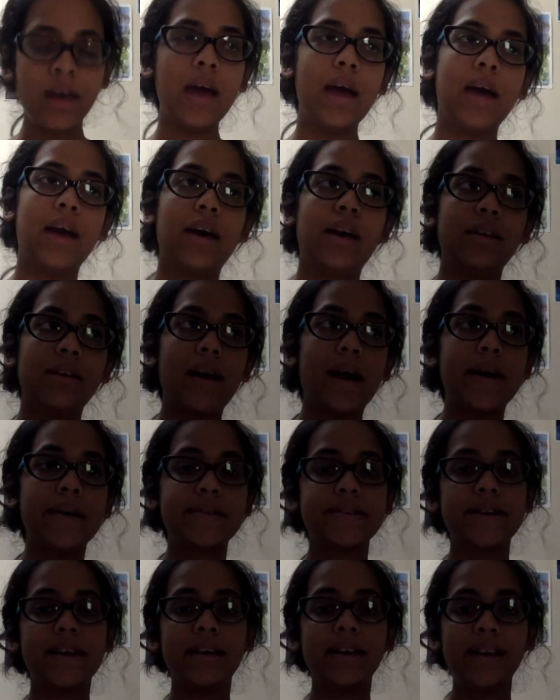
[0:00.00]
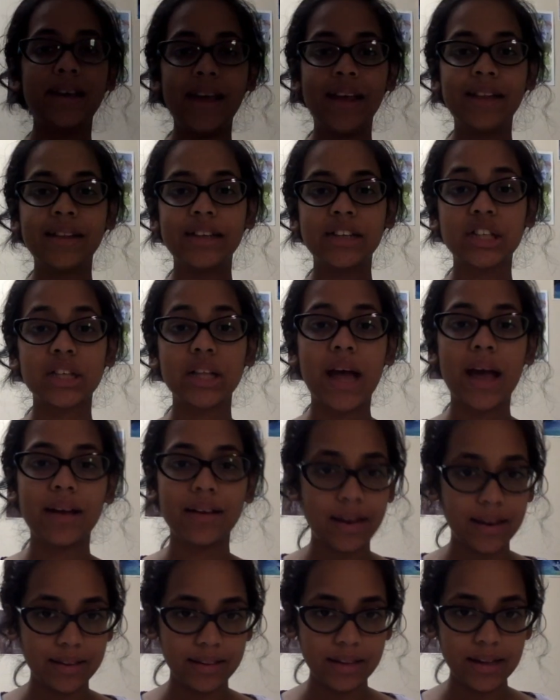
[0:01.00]
and I study English Lang
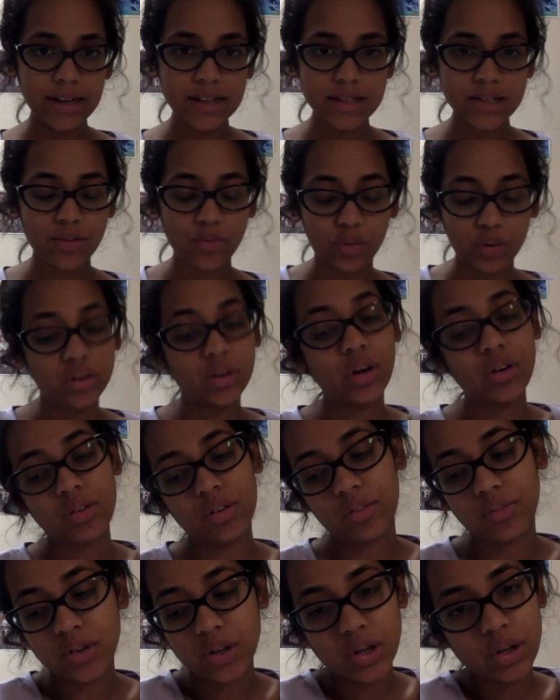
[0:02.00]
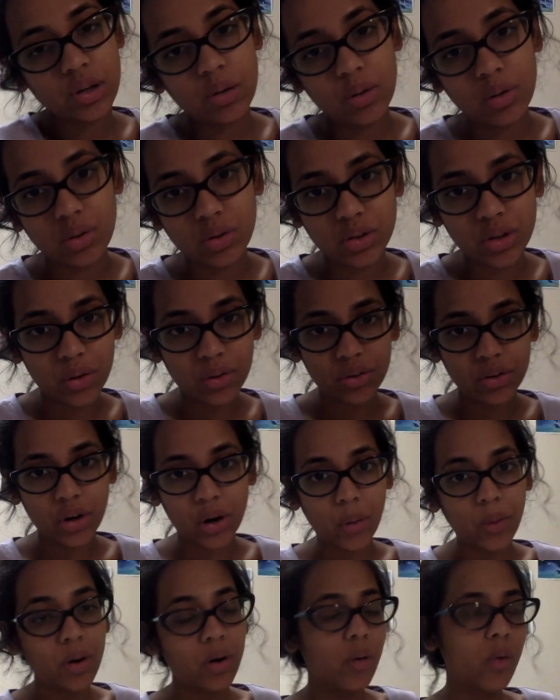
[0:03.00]
and Lit, for those of you who don't
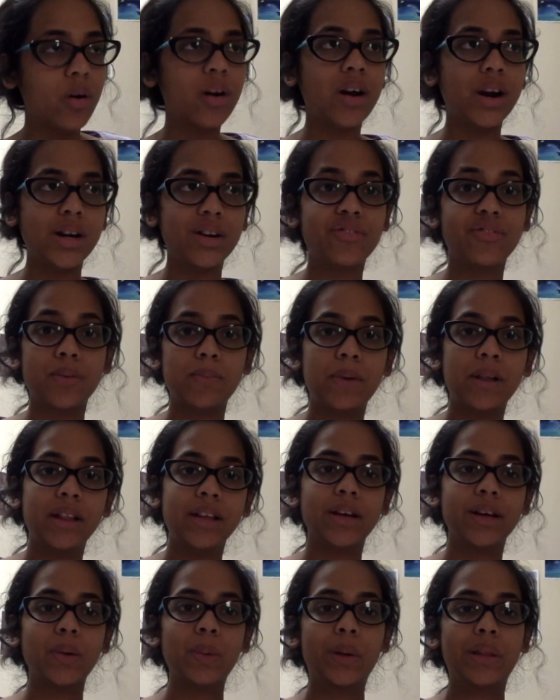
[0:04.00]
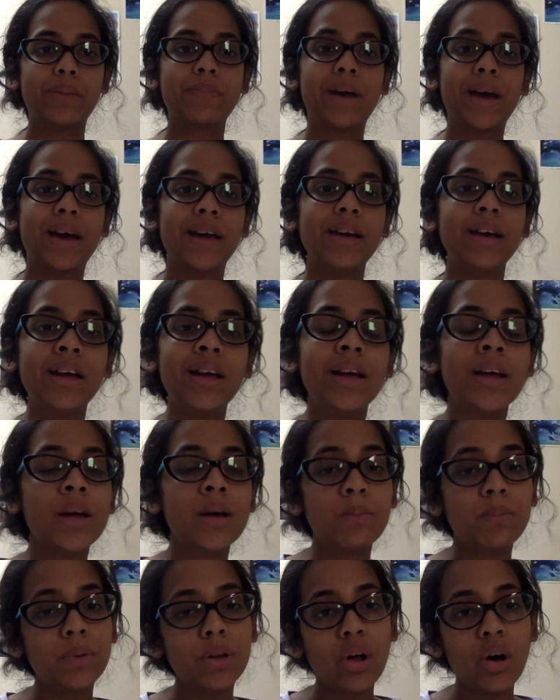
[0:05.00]
know or aren't familiar with my
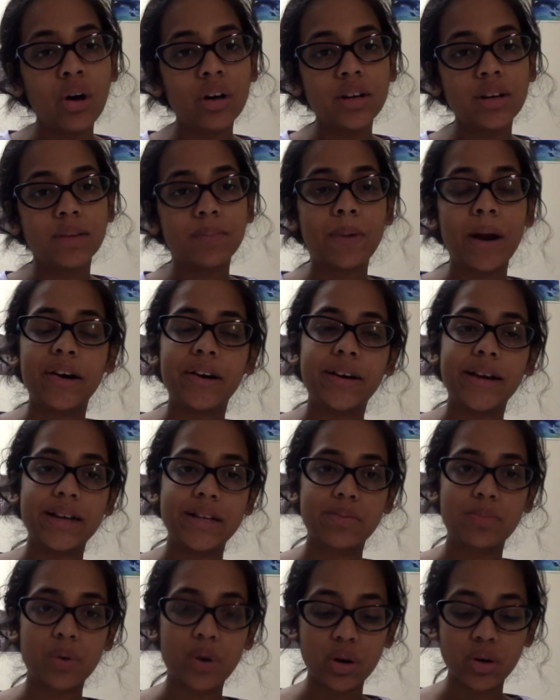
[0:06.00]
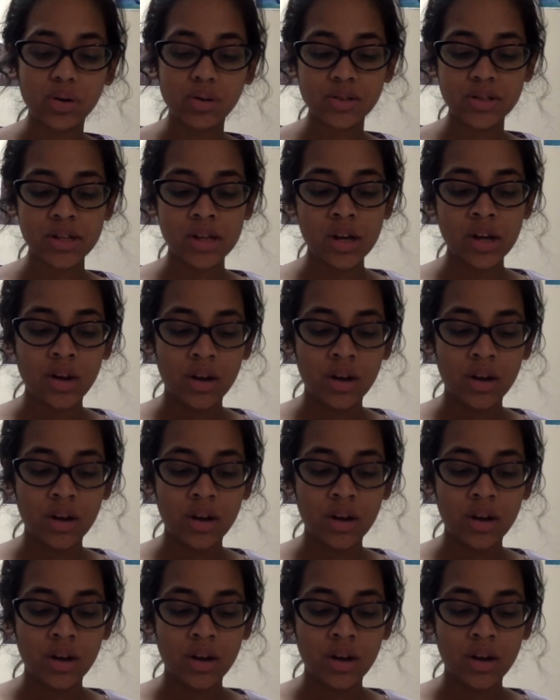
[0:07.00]
blog, Paradise Prose.